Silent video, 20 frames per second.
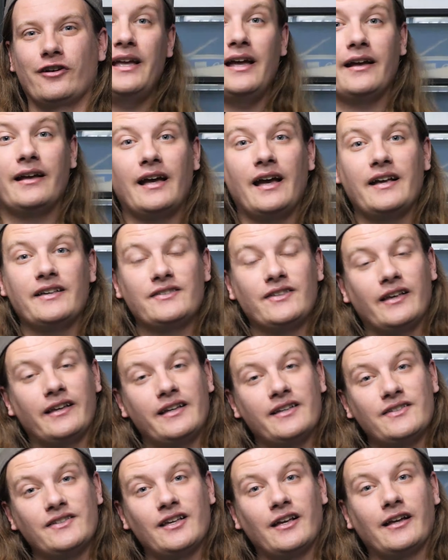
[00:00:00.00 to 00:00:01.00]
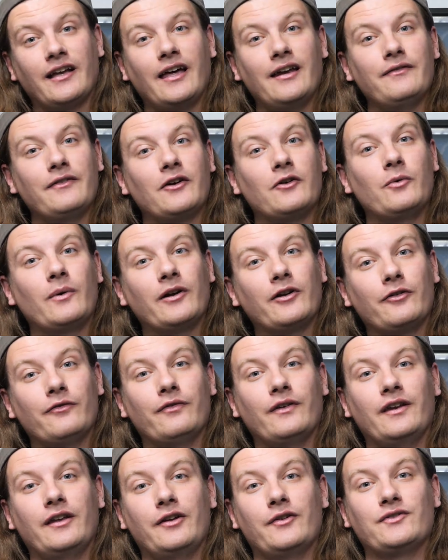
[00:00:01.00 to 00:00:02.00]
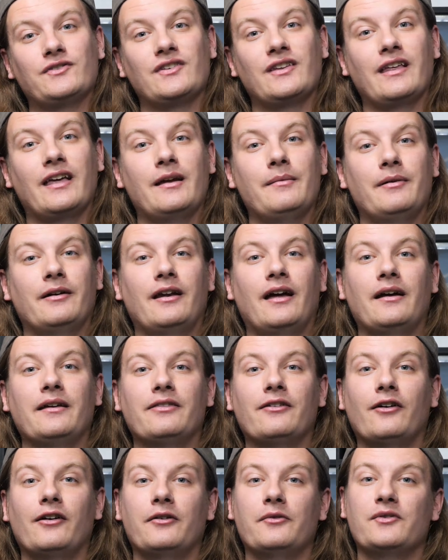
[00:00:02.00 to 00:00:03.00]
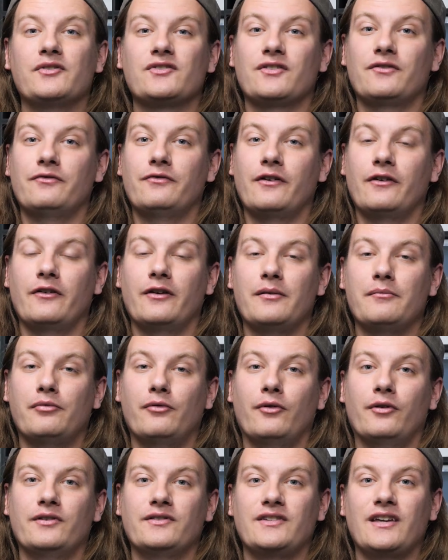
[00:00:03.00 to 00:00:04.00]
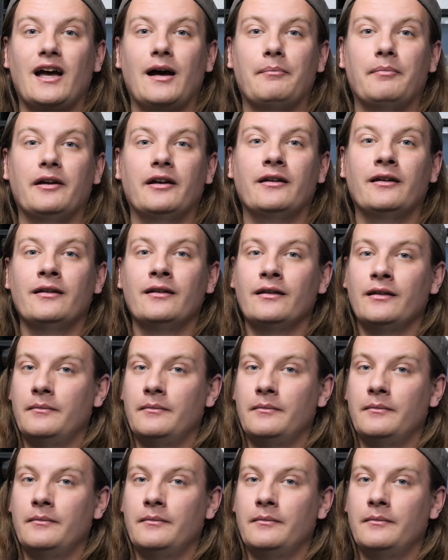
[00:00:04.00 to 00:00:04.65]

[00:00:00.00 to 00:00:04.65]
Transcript: Yeah guys, like I said, kind of a quicker video today, but I thought it was a very important topic.